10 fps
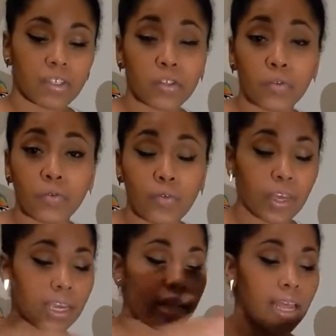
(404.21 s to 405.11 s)
to
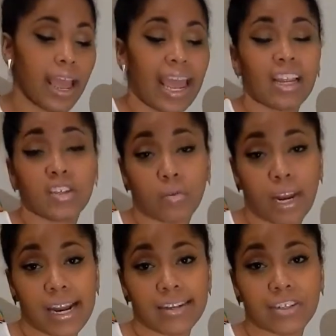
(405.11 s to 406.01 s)
feed and you don't
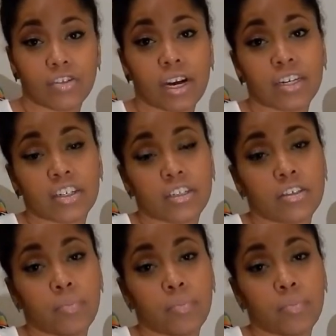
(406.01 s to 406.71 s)
want any distractions,